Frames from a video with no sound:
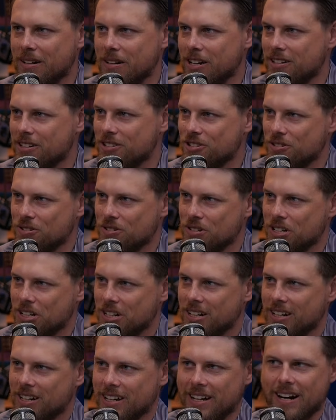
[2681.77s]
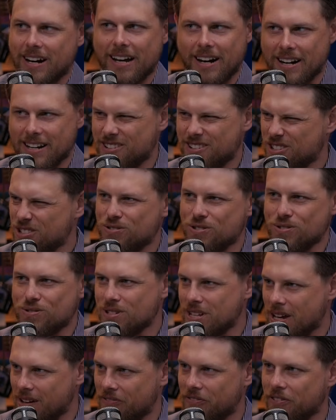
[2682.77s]
It just, and, and I hear you
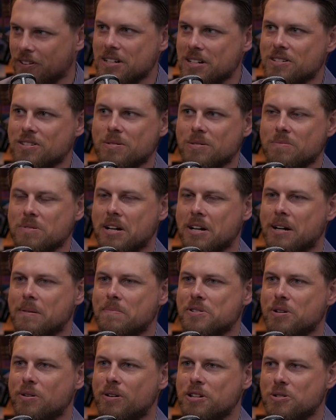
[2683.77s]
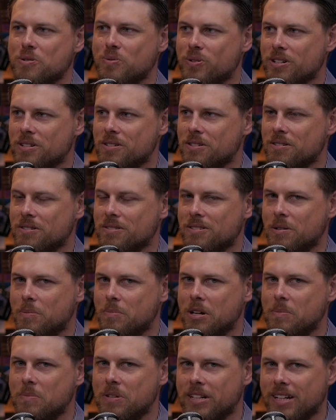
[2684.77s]
use that phrase sometimes. So I just wanted to, to
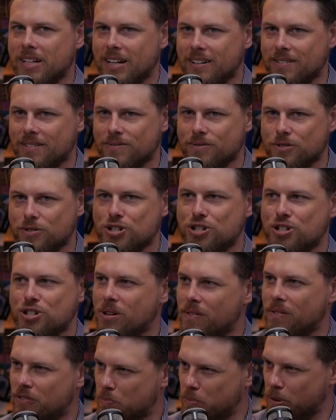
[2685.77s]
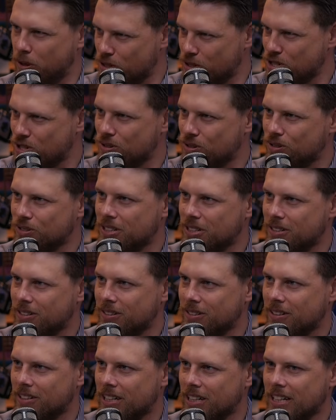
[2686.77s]
maybe kind of shift personal
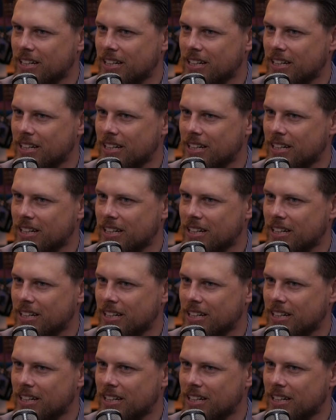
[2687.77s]
here.